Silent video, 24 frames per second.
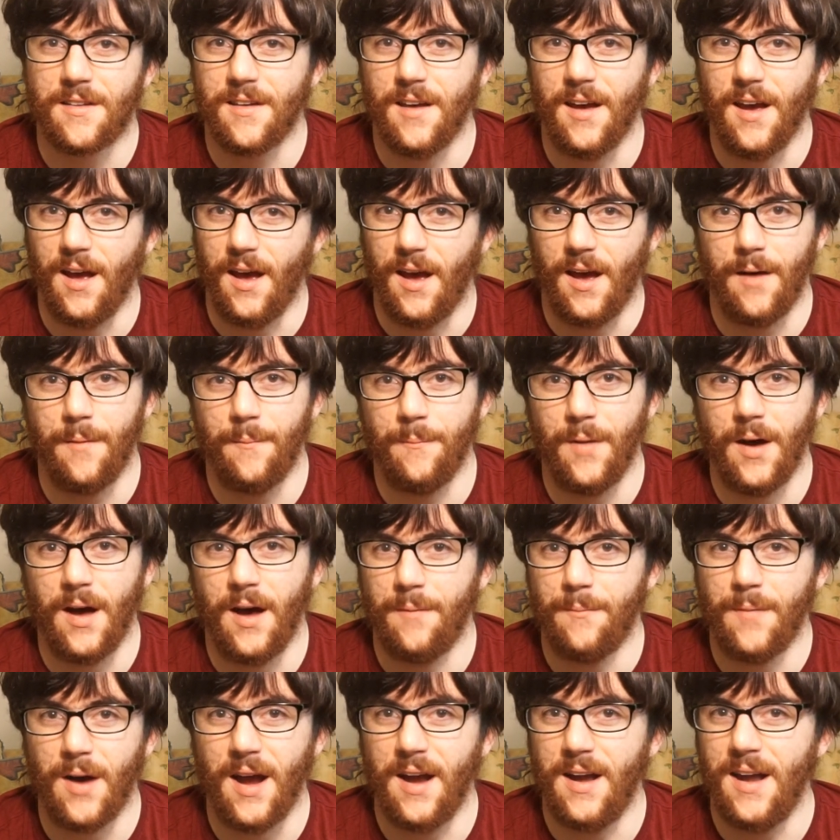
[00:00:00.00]

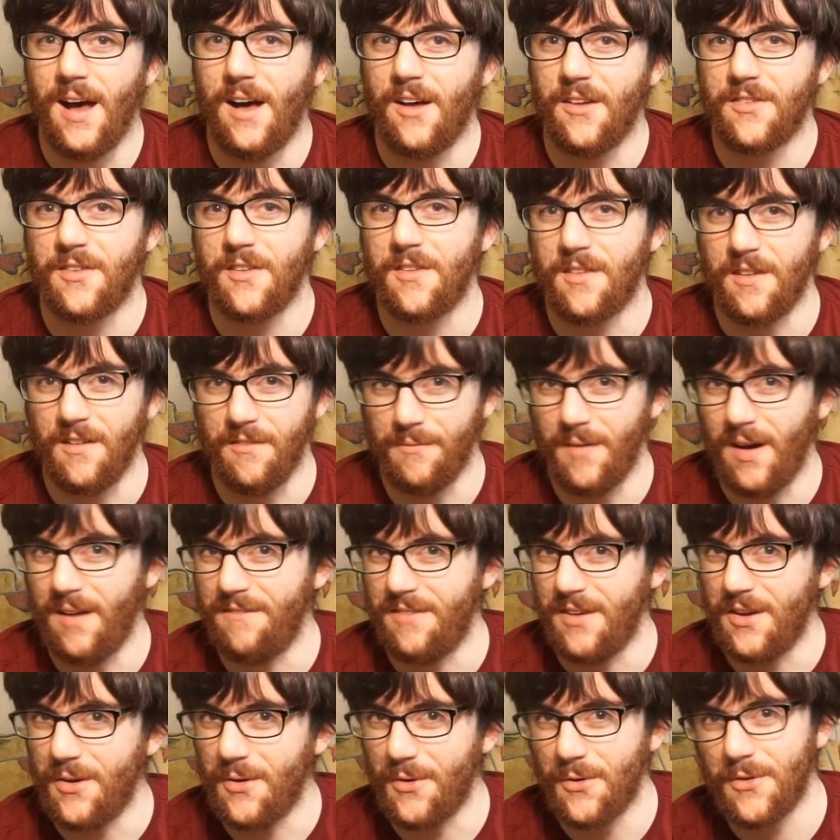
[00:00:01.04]
my analysis of my
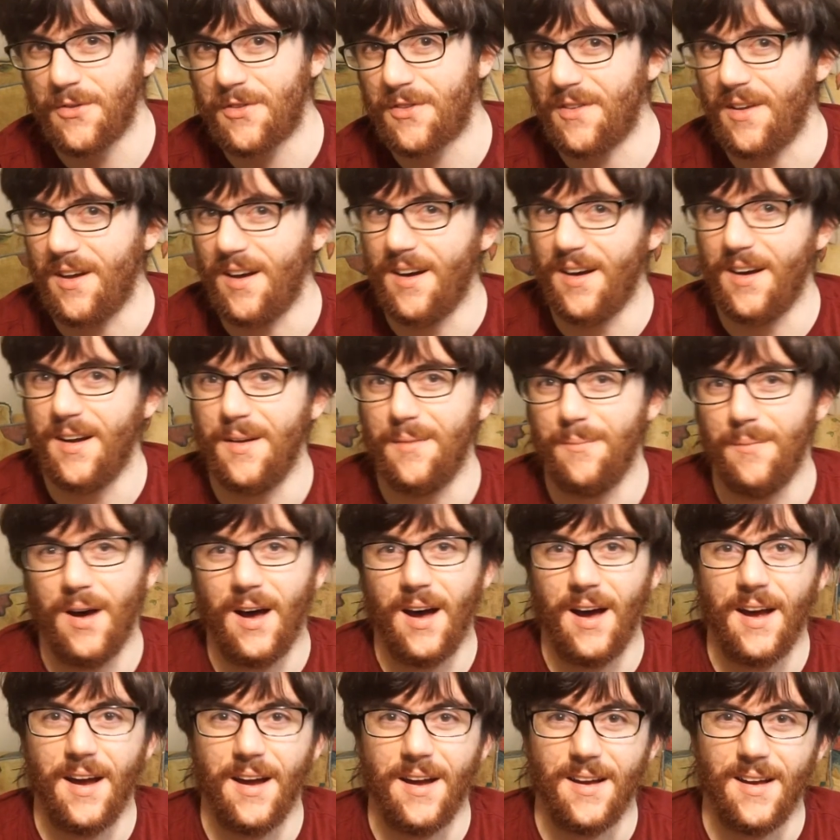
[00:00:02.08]
views on
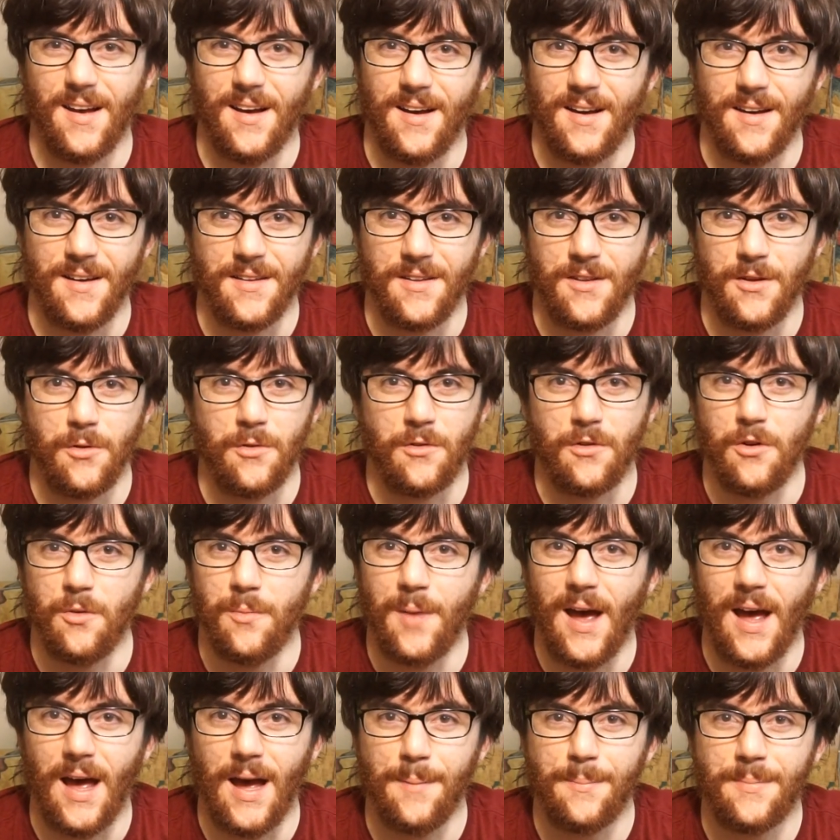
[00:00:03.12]
my YouTube
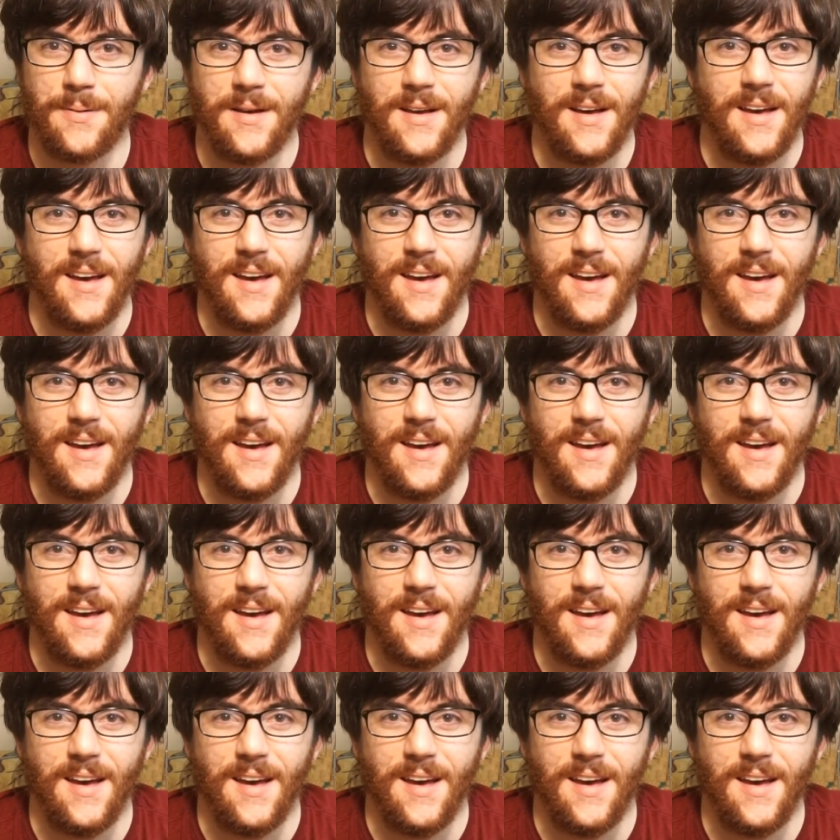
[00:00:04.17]
app,